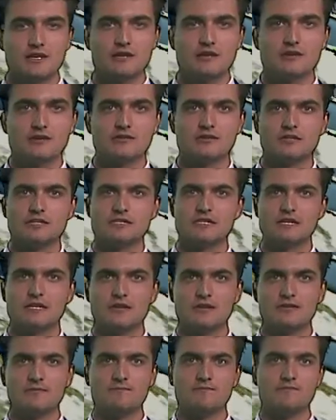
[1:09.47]
here
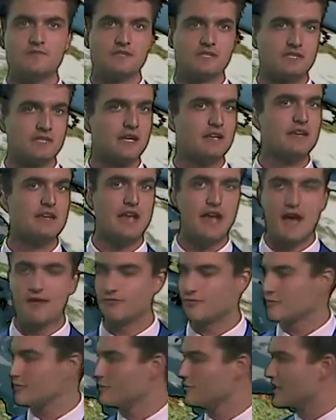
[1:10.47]
until Sunday
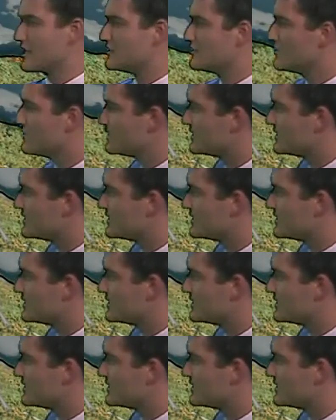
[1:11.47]
afternoon. As you can